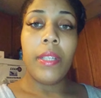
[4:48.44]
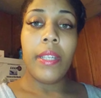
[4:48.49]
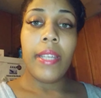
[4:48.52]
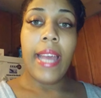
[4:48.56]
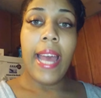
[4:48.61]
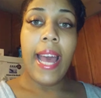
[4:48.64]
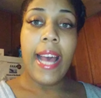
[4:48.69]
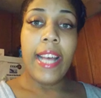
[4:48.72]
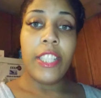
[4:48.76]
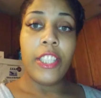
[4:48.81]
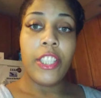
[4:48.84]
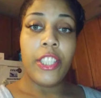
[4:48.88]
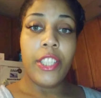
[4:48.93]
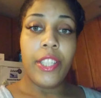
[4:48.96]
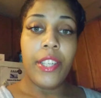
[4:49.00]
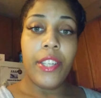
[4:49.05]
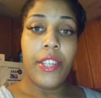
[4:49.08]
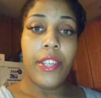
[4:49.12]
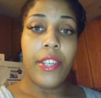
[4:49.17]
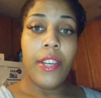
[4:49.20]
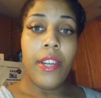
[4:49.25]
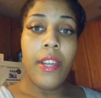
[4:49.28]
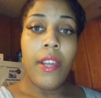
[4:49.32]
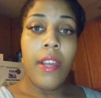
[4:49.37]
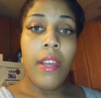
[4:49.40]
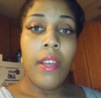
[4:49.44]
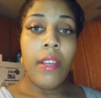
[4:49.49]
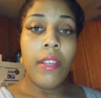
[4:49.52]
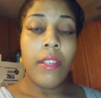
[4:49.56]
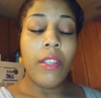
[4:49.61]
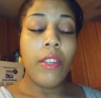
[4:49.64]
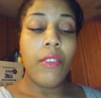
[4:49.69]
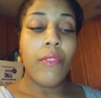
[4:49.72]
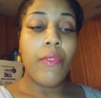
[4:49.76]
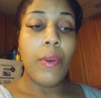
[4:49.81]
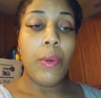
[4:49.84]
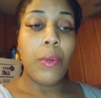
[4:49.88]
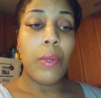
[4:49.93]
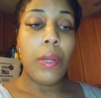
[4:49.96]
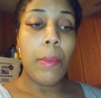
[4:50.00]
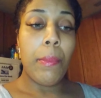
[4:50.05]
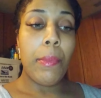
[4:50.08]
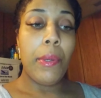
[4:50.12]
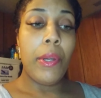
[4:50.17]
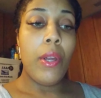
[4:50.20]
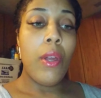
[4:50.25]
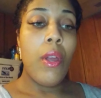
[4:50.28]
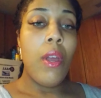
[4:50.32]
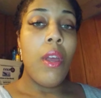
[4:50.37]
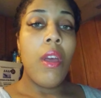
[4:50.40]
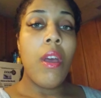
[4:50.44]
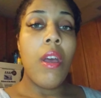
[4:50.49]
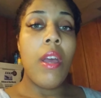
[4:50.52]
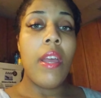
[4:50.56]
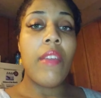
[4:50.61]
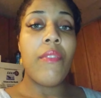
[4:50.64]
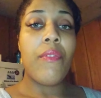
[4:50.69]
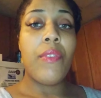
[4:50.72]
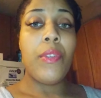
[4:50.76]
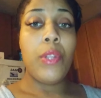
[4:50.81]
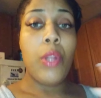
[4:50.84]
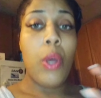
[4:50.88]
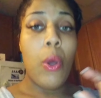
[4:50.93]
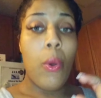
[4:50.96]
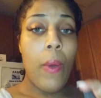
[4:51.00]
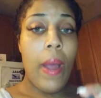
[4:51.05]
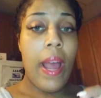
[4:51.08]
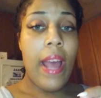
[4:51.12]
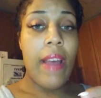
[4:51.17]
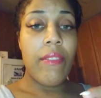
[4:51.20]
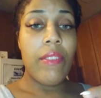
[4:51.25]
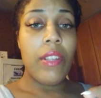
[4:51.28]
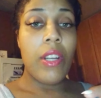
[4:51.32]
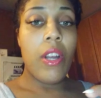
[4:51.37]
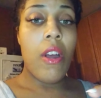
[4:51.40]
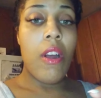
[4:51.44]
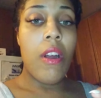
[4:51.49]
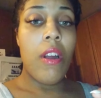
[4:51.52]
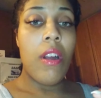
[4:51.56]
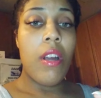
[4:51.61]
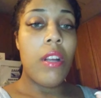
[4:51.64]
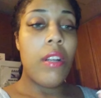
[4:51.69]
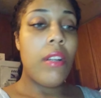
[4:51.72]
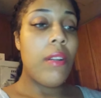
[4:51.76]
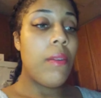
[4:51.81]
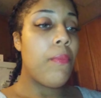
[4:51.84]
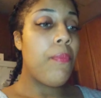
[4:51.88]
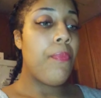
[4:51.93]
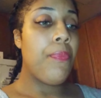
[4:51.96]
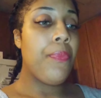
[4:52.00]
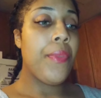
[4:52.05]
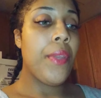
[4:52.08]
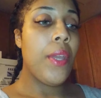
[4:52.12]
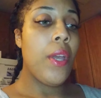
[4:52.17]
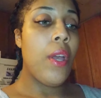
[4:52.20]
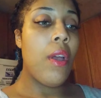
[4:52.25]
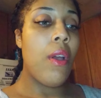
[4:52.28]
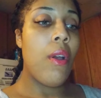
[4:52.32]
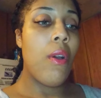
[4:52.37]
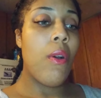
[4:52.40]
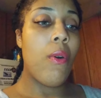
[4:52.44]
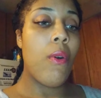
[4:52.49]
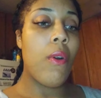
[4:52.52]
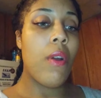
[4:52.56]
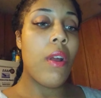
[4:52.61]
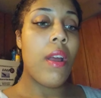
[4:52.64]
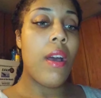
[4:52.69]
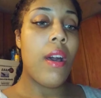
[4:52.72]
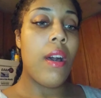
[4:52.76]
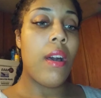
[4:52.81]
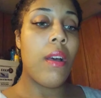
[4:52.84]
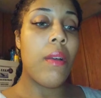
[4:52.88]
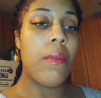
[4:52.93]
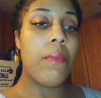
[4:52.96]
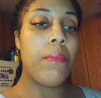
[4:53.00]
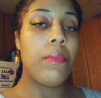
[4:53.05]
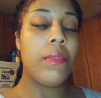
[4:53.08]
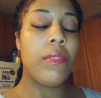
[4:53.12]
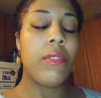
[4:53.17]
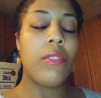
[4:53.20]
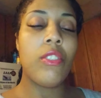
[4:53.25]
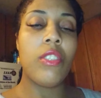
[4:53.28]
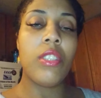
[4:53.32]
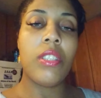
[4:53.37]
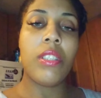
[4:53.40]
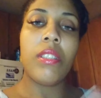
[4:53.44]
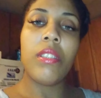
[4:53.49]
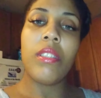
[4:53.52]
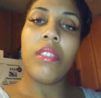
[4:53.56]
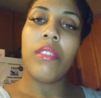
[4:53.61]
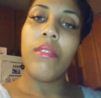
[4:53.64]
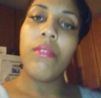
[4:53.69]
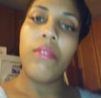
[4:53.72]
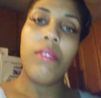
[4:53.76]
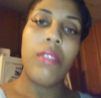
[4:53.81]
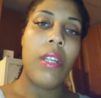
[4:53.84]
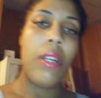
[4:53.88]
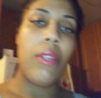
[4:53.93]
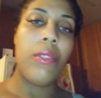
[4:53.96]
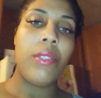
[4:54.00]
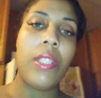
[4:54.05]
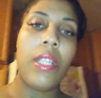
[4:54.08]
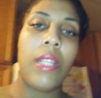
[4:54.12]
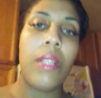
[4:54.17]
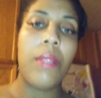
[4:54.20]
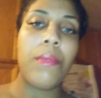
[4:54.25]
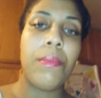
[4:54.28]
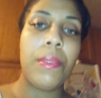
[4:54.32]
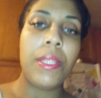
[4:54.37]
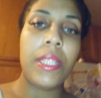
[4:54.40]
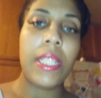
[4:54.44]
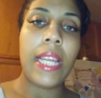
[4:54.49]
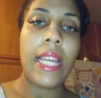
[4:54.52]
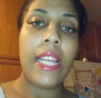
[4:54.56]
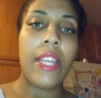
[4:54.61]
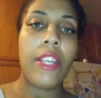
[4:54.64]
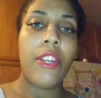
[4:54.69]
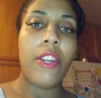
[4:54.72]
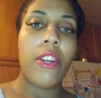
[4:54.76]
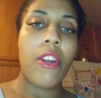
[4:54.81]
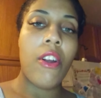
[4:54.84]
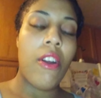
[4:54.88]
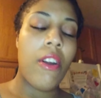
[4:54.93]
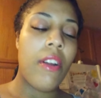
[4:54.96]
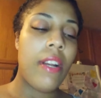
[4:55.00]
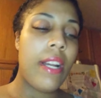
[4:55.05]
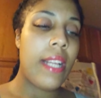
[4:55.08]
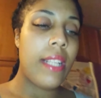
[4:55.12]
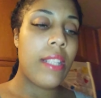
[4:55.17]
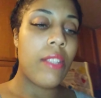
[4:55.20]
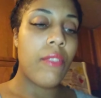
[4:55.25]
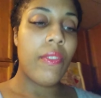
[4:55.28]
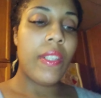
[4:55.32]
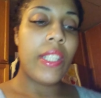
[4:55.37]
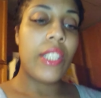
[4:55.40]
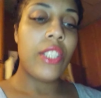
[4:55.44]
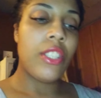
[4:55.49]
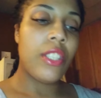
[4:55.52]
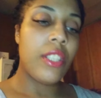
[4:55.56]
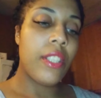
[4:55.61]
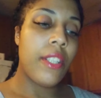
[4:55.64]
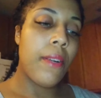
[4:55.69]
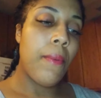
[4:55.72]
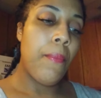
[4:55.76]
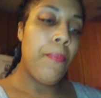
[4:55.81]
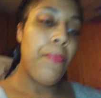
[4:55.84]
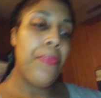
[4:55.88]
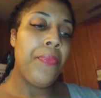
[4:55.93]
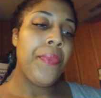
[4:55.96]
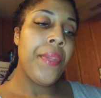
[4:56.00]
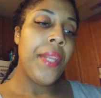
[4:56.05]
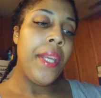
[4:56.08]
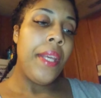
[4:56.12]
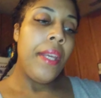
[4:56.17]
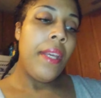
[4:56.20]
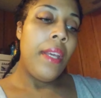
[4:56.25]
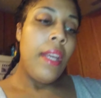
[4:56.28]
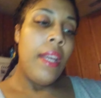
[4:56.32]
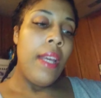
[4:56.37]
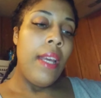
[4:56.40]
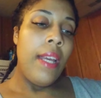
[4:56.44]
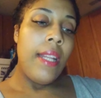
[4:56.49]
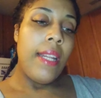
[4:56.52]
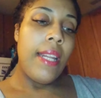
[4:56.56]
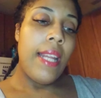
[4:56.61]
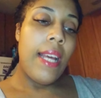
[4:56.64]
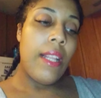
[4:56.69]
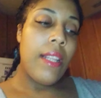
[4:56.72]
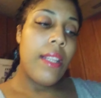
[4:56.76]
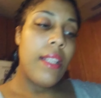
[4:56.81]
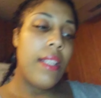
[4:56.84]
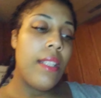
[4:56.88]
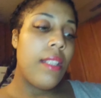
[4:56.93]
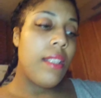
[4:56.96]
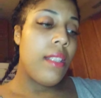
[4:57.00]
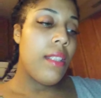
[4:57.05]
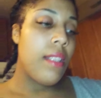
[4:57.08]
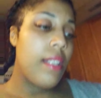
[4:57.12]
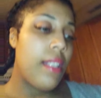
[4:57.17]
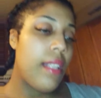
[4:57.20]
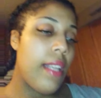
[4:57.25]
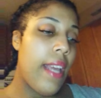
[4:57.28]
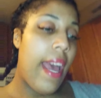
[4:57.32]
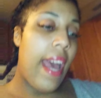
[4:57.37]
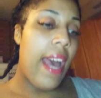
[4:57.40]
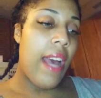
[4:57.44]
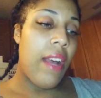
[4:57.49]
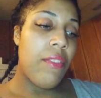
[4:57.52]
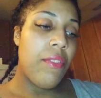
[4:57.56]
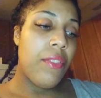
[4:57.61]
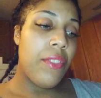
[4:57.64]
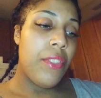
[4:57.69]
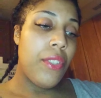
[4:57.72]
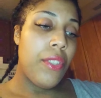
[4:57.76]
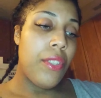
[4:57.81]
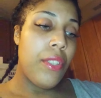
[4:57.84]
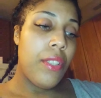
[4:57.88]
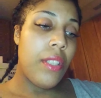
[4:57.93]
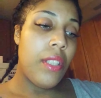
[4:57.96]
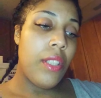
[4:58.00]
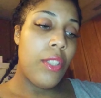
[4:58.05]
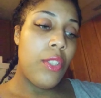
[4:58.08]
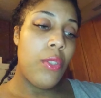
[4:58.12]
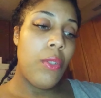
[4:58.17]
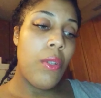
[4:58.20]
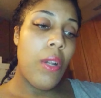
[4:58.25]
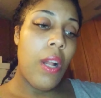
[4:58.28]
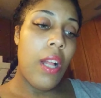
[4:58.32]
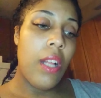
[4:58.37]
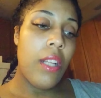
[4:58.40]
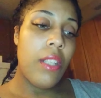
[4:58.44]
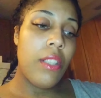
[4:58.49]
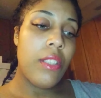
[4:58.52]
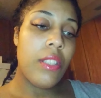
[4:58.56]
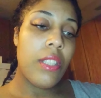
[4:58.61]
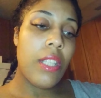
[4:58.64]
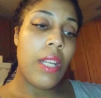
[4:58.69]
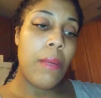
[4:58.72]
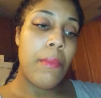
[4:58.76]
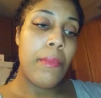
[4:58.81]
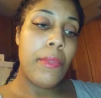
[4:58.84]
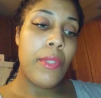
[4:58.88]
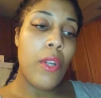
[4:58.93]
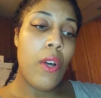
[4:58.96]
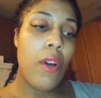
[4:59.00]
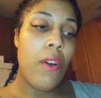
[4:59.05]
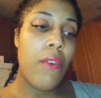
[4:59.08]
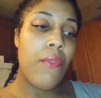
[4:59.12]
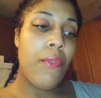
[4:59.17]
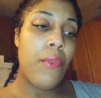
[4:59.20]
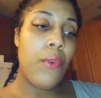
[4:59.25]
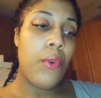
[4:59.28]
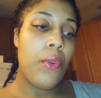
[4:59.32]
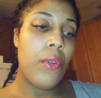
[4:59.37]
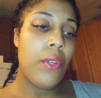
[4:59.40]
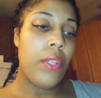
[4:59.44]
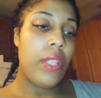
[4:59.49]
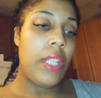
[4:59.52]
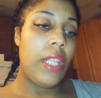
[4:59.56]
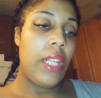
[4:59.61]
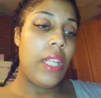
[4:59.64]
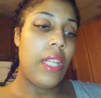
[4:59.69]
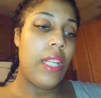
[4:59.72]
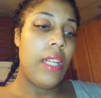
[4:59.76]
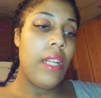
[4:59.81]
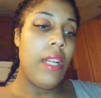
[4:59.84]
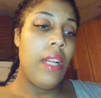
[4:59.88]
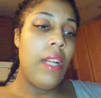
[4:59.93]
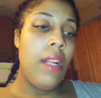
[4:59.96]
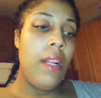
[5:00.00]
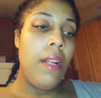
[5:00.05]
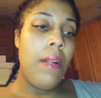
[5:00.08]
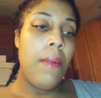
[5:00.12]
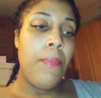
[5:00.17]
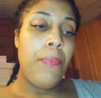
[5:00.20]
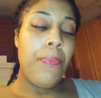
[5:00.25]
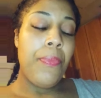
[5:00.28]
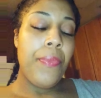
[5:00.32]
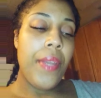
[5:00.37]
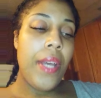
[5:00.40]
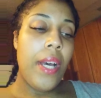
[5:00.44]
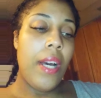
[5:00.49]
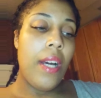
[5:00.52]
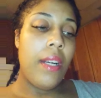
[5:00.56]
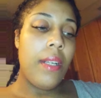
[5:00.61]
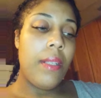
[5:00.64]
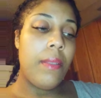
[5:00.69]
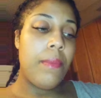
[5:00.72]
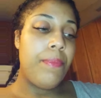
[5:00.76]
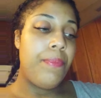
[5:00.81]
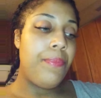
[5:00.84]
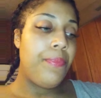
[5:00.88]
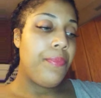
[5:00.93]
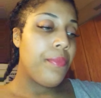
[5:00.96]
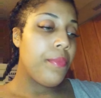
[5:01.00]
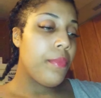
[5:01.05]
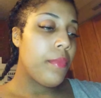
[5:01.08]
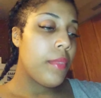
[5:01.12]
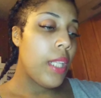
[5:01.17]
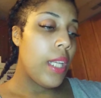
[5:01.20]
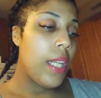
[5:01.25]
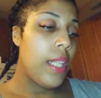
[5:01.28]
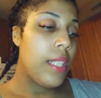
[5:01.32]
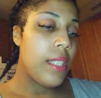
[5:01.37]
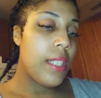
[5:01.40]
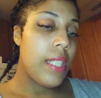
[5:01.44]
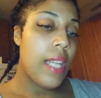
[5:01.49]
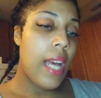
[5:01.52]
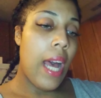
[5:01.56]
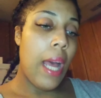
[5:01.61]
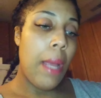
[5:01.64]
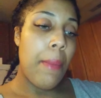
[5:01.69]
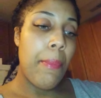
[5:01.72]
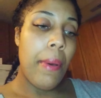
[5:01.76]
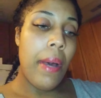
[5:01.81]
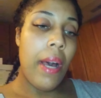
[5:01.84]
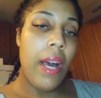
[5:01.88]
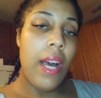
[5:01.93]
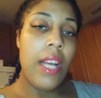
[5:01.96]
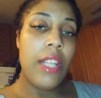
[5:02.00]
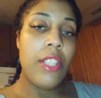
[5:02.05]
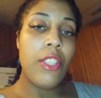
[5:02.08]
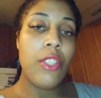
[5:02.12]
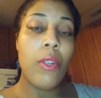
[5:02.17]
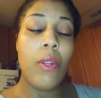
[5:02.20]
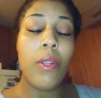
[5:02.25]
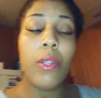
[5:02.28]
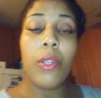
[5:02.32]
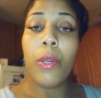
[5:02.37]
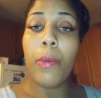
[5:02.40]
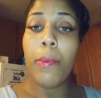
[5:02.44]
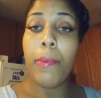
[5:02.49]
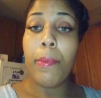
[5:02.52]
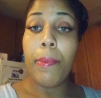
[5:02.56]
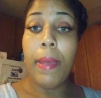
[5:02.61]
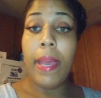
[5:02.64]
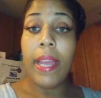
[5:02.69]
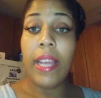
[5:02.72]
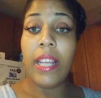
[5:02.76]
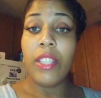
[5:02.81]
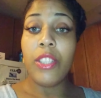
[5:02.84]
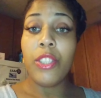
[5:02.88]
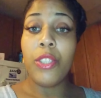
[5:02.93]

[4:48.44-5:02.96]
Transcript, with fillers: cashier, your phone number, if you don't have the card, or just, you know, tell them to scan your card at the register. Now, after the $2 comes off for the Tide Pods, you're only going to be paying